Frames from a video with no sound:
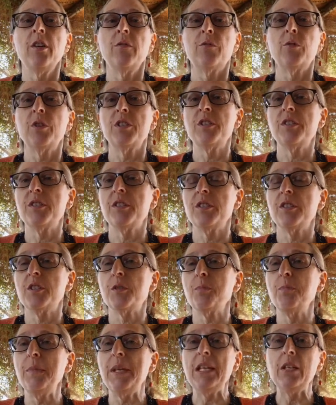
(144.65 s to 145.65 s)
For instance,
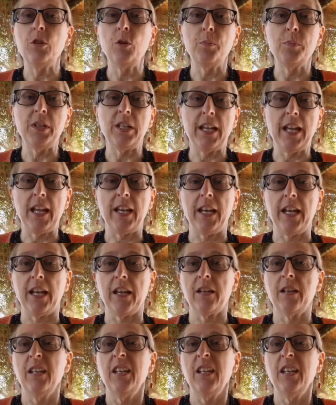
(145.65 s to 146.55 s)
meal planning